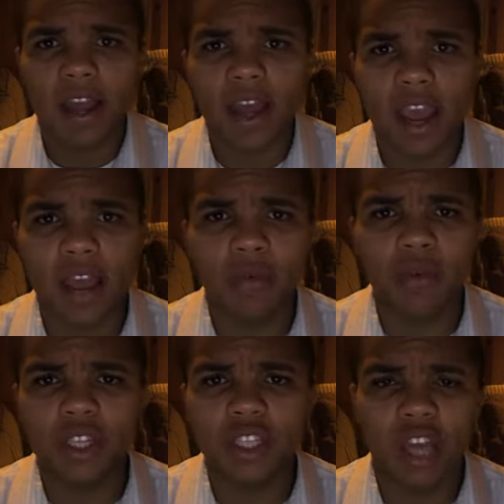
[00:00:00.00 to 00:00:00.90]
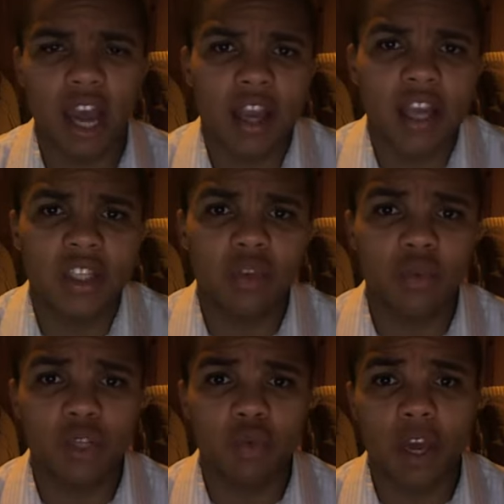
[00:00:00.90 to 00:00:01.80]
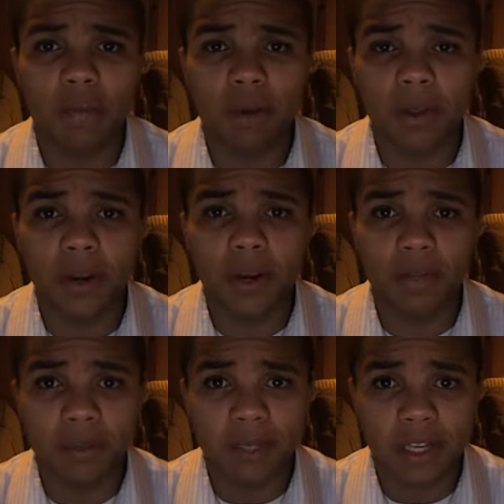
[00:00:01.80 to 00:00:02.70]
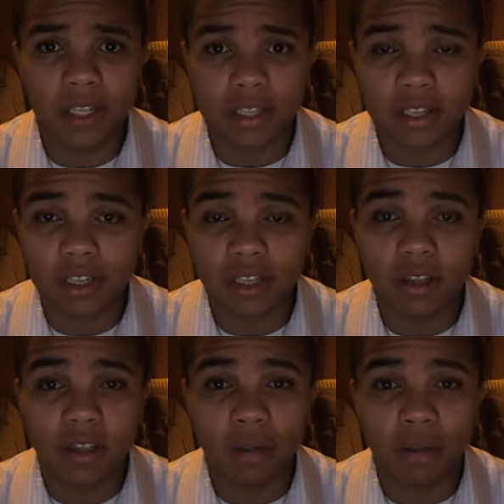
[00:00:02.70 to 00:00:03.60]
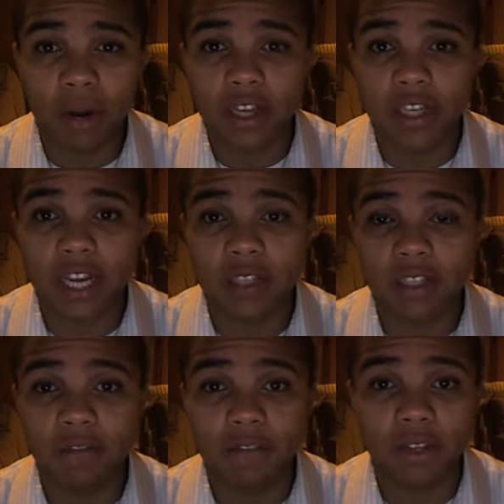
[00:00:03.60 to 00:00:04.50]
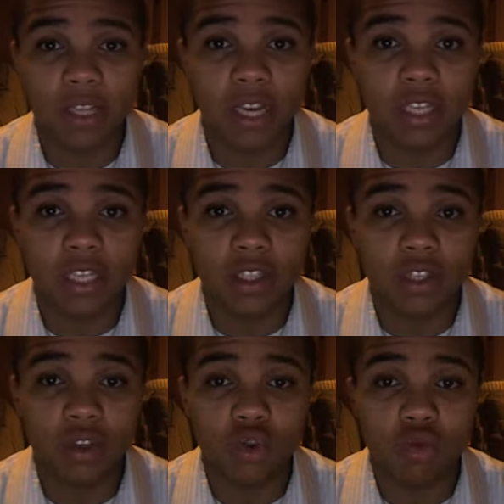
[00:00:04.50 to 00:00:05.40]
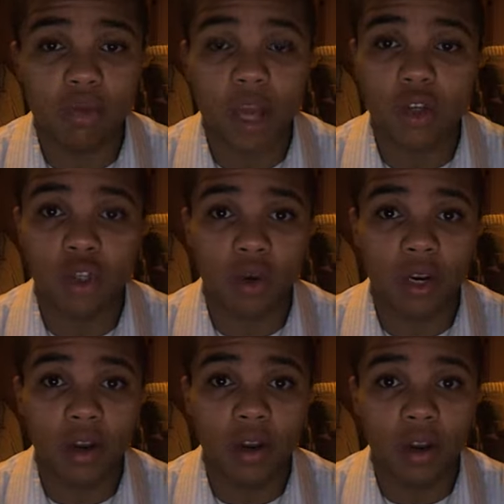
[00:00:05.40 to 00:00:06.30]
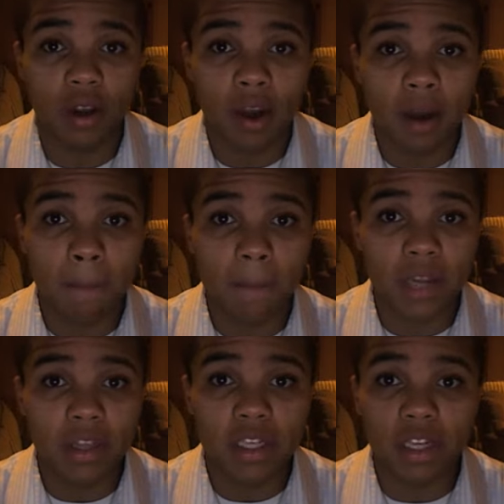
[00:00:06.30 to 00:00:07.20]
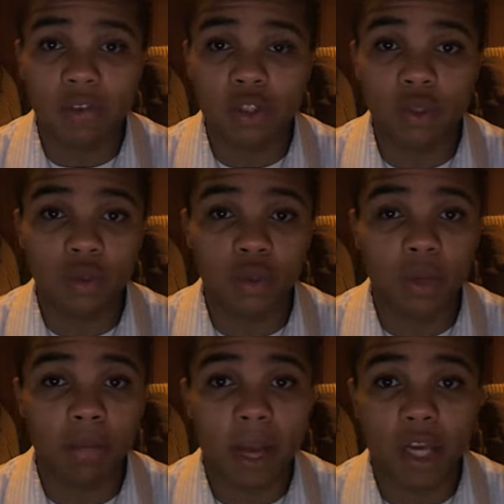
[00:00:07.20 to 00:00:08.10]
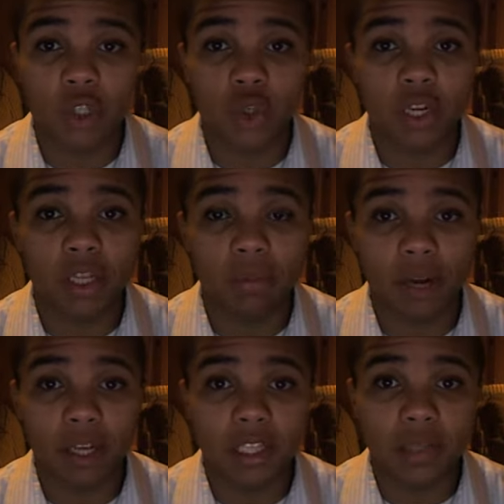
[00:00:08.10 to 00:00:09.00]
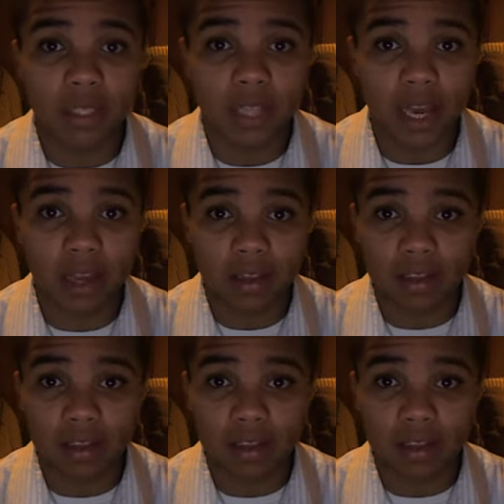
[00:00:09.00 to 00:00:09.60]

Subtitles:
the reason why he brought that up is because LeBron James, he feels like he's the new Michael Jordan. But the difference between Michael Jordan and LeBron James is that